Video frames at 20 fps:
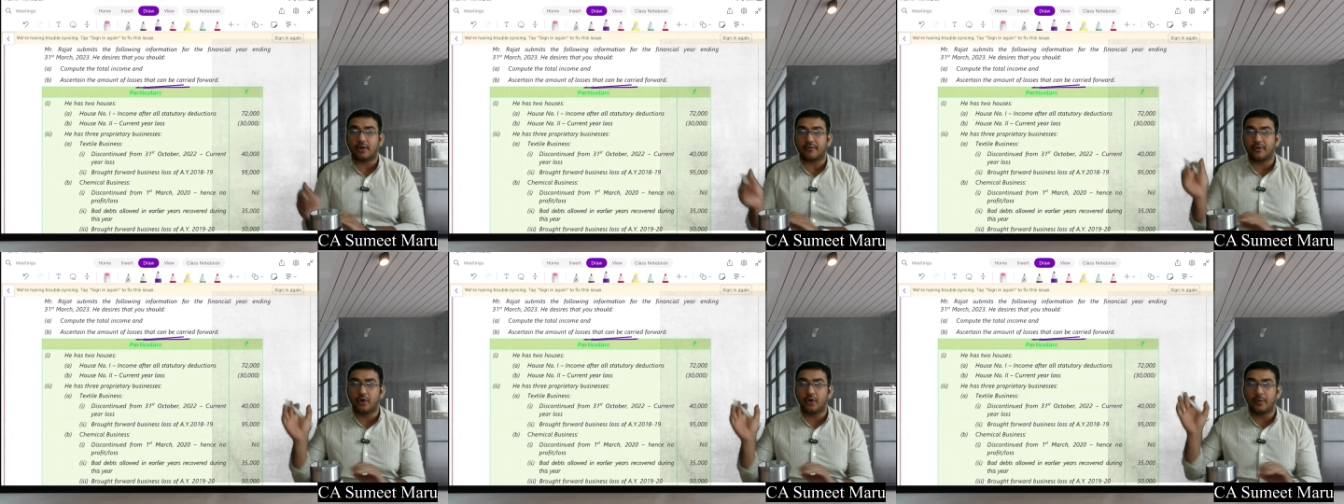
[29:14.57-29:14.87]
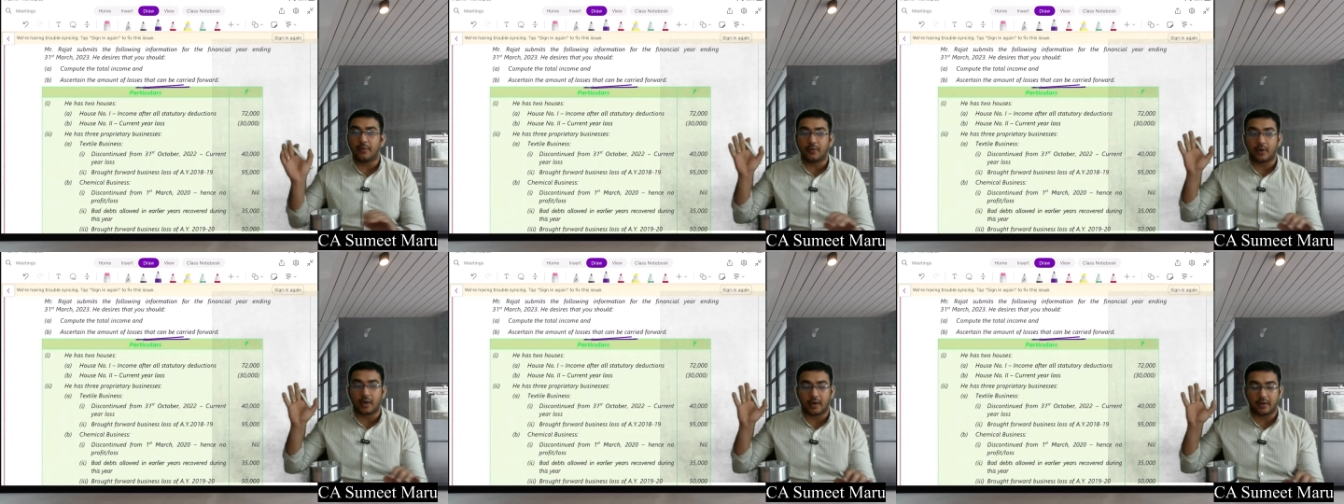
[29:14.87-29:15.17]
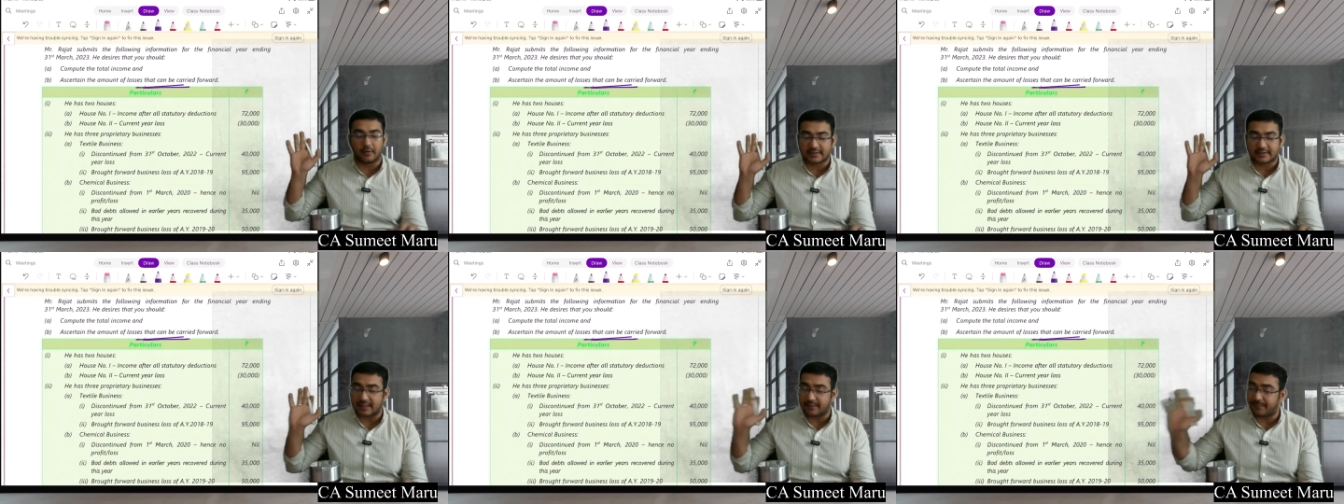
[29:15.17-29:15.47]
We
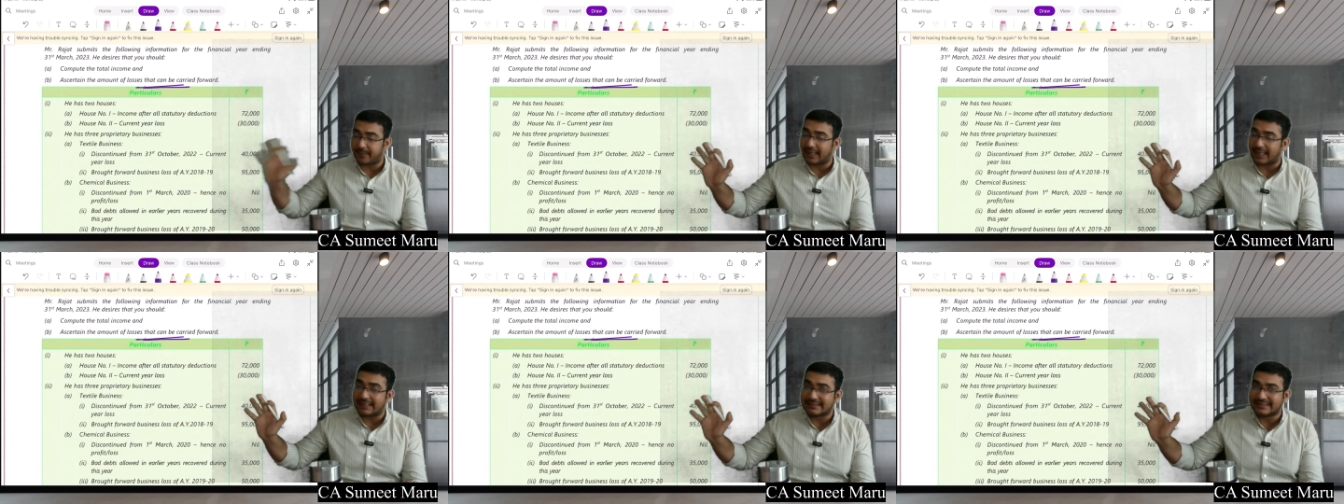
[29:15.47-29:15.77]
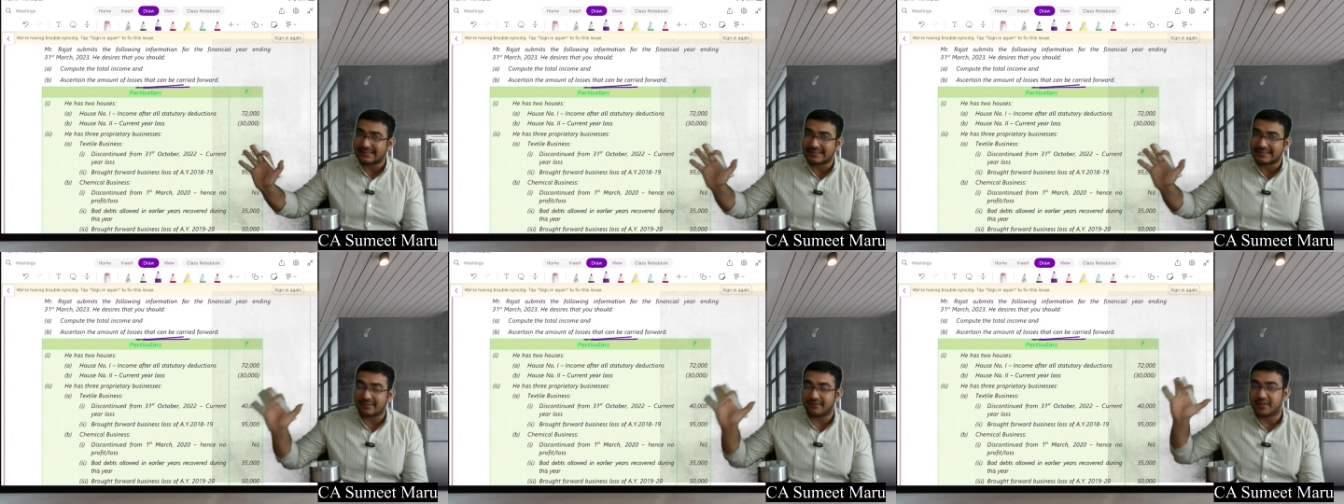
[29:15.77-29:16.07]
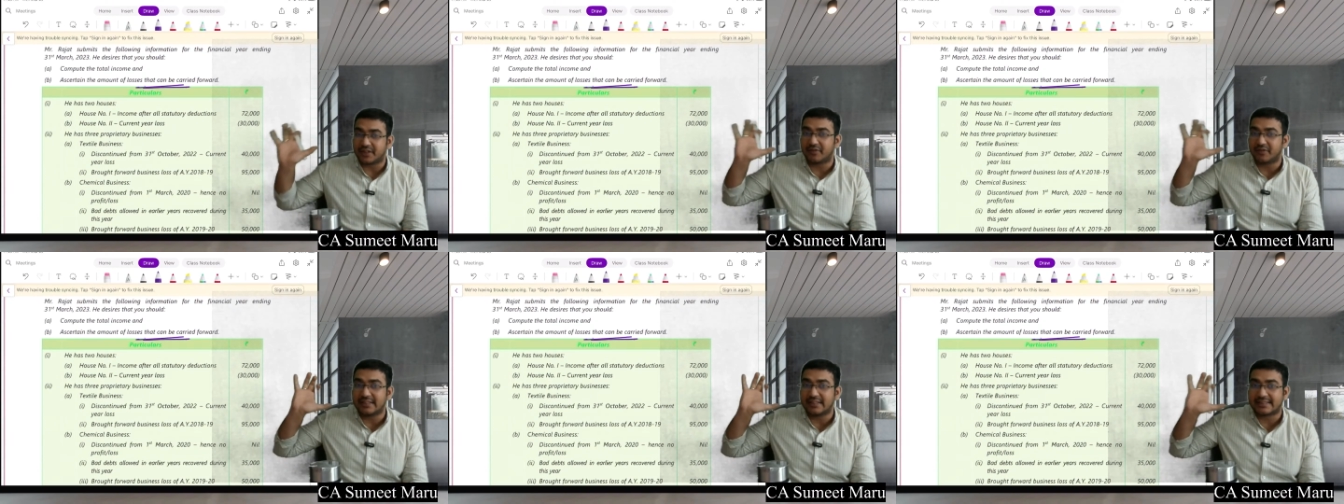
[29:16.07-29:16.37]
will separate answer
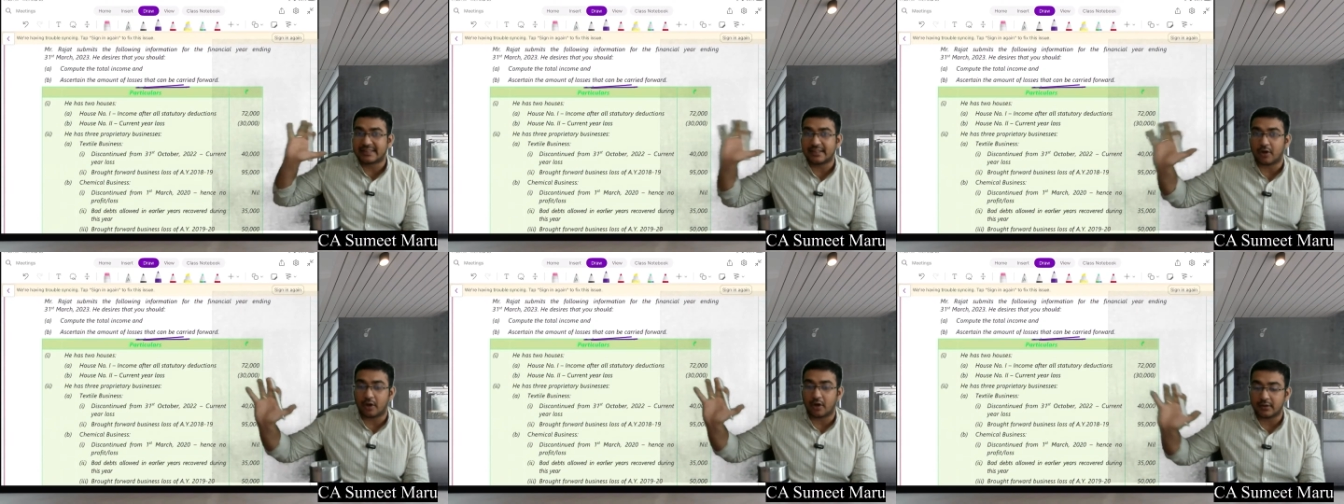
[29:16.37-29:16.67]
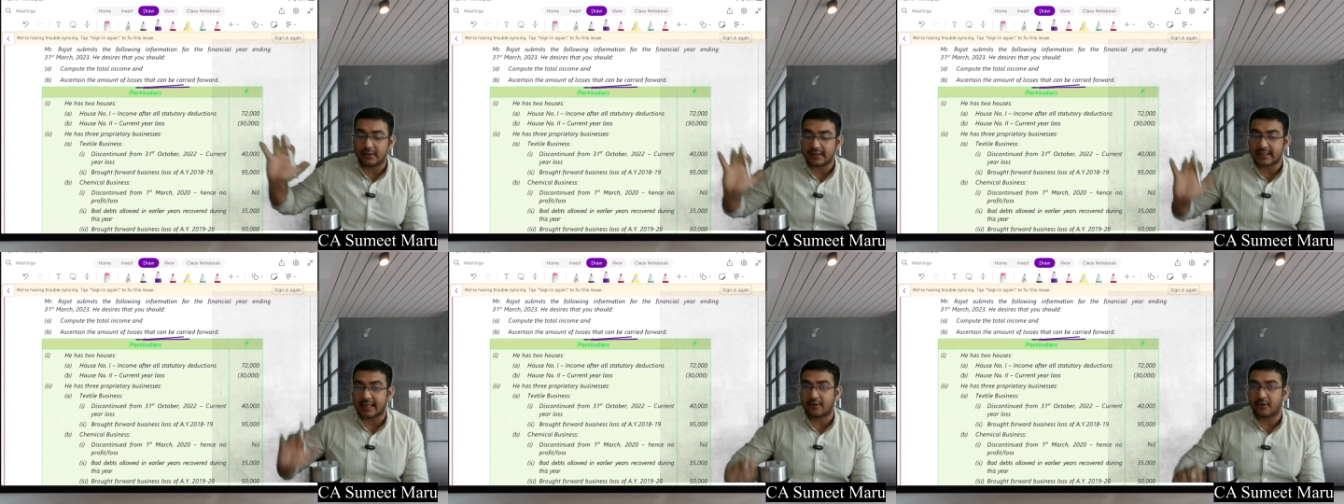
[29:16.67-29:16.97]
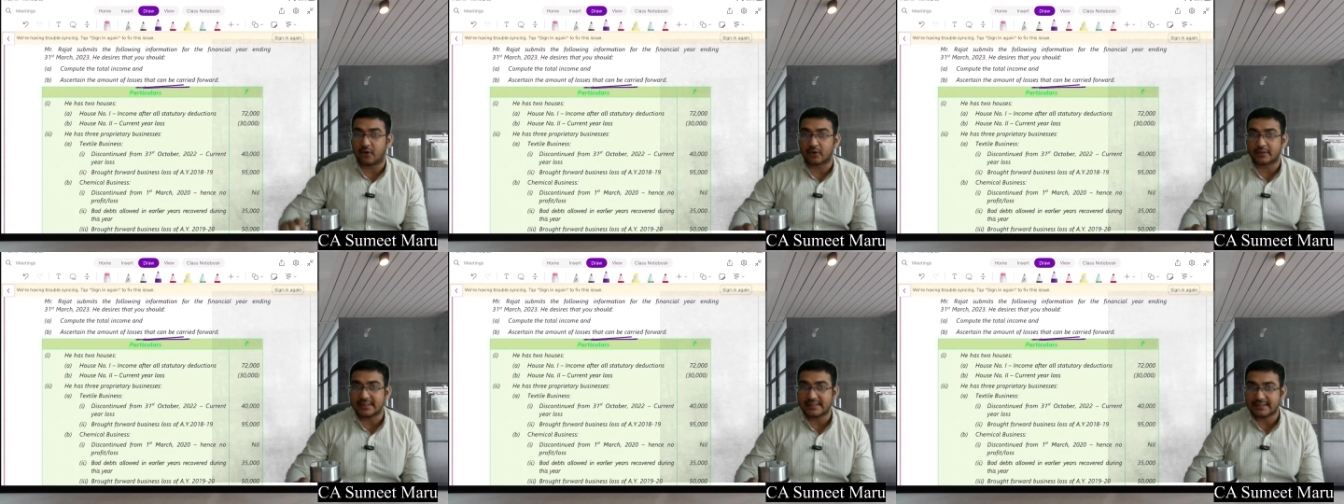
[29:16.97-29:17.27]
which will say all the
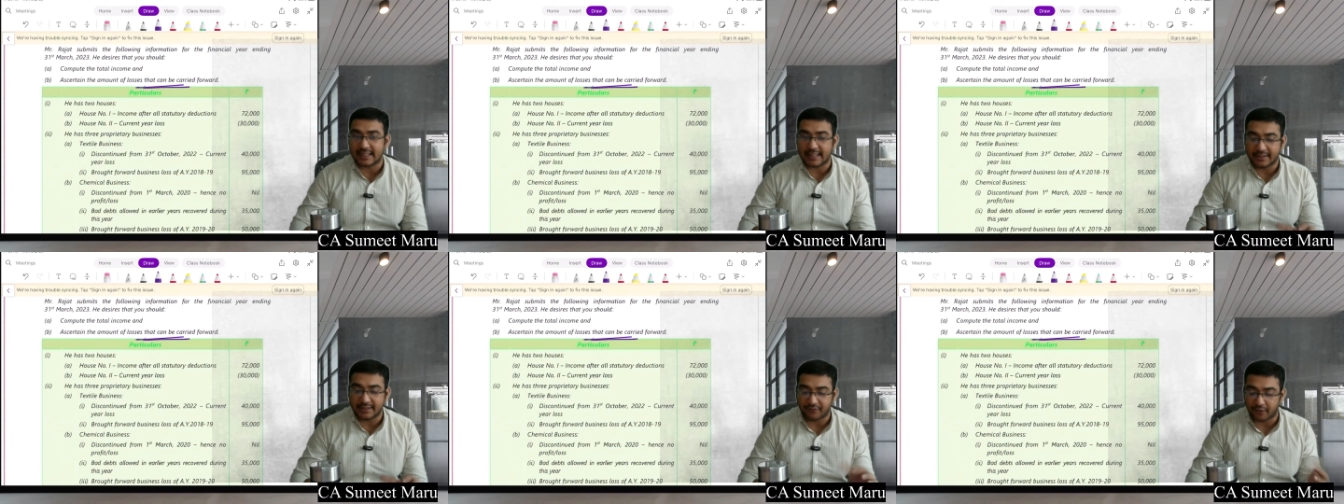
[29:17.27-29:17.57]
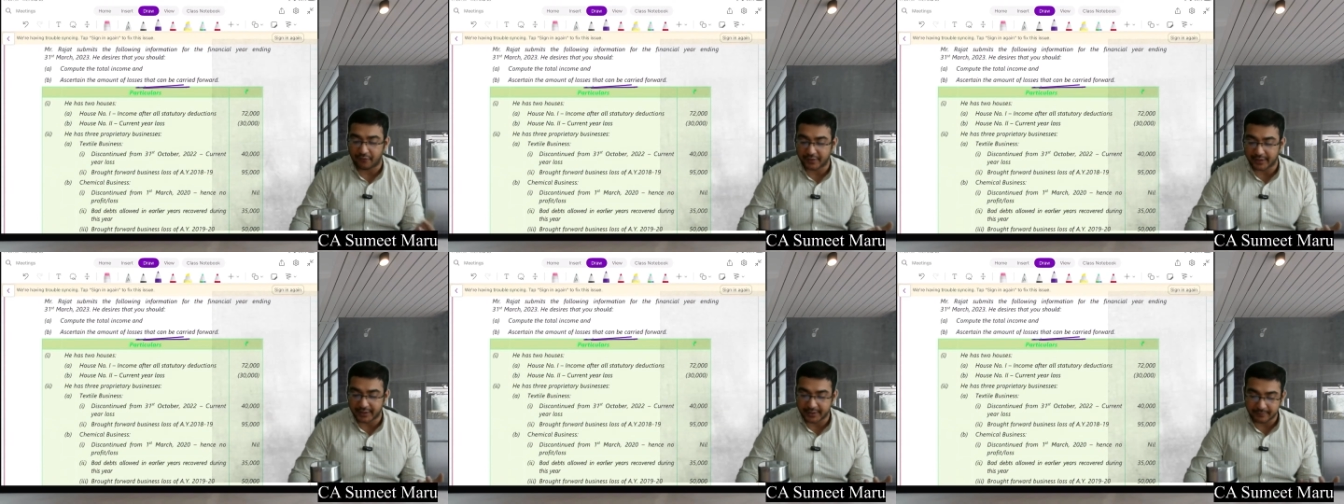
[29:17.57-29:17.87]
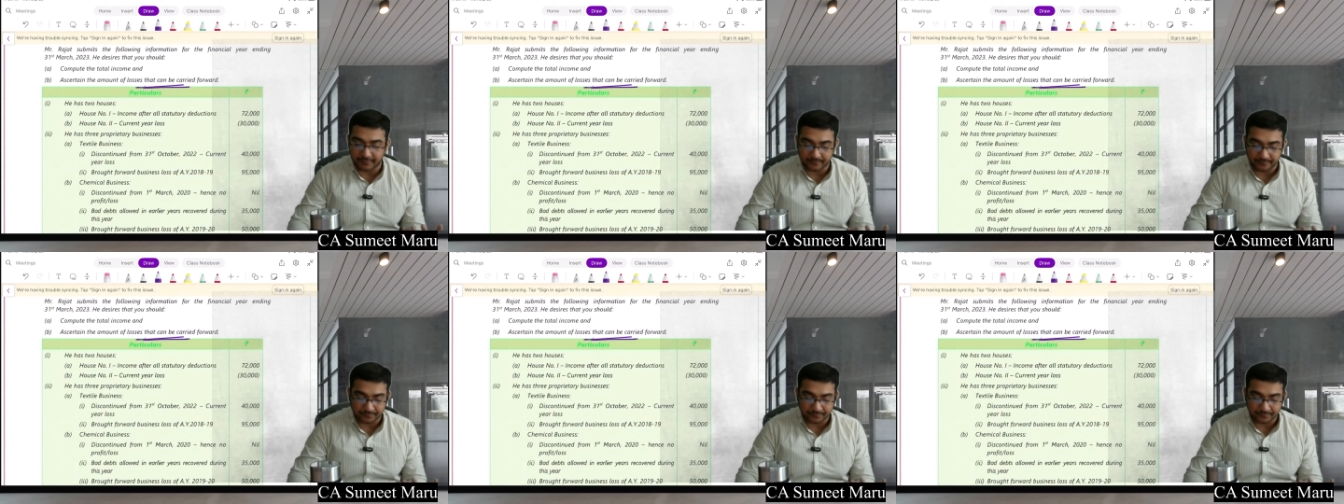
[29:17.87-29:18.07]
losses carry forwarded.